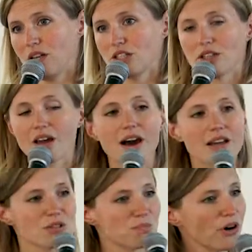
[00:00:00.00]
So the
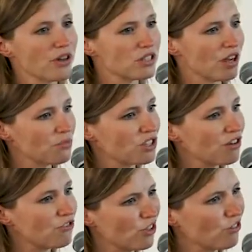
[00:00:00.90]
highest bias I'm
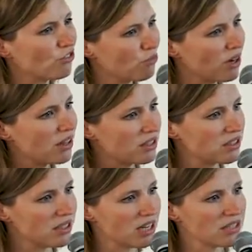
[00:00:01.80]
suffering from
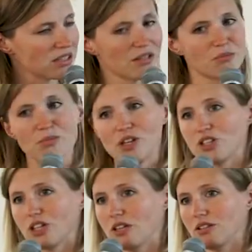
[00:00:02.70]
others is my
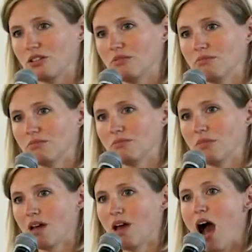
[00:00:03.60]
gender.
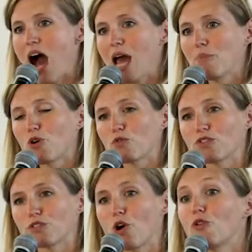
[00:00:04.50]
I'm
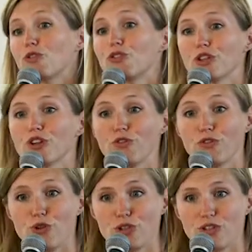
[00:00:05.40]
often the
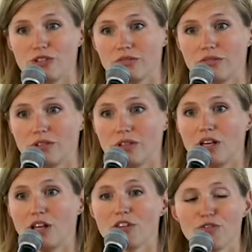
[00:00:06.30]
first.
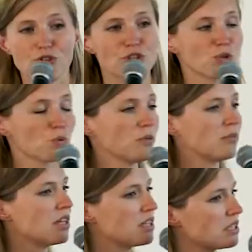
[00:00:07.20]
The first
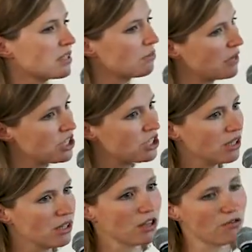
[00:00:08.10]
woman in this
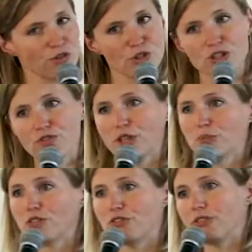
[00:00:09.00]
commission, the first
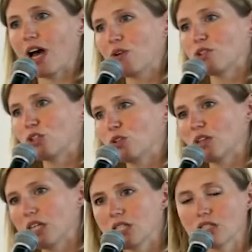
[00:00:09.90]
female founder doing
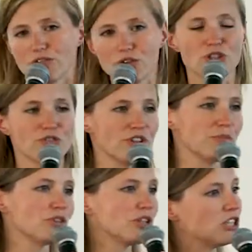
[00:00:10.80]
this, the first
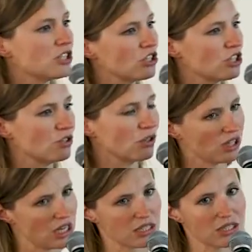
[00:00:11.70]
female researcher doing
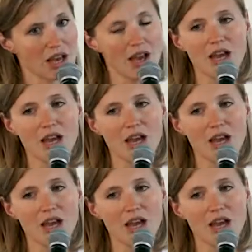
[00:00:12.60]
this.